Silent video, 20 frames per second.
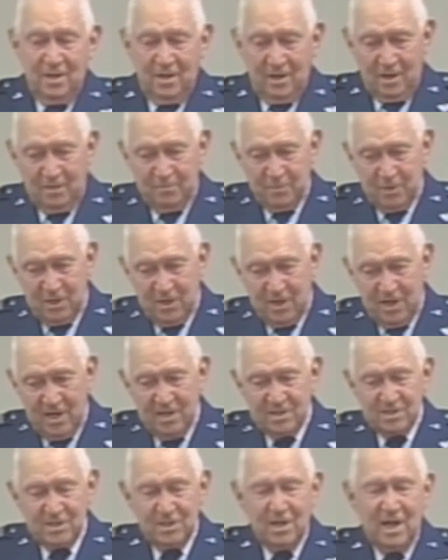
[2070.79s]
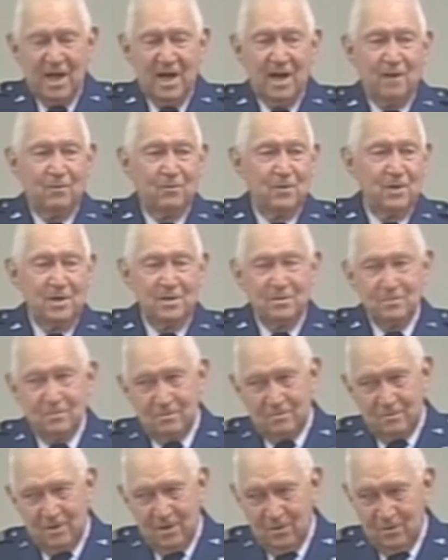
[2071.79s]
up the National Highway,
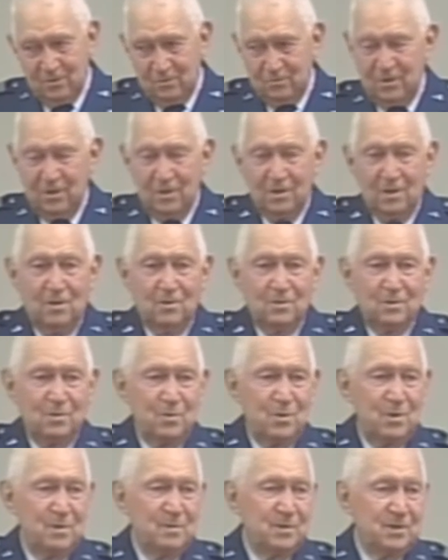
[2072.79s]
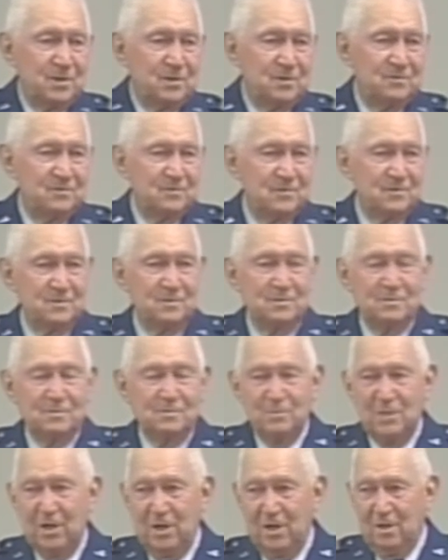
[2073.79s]
run, run along the primitive uh,
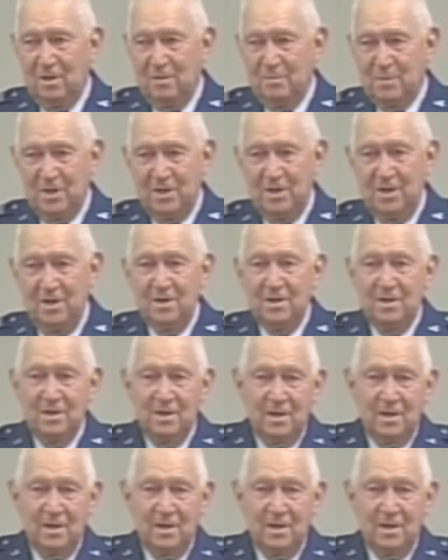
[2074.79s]
Manila Bay,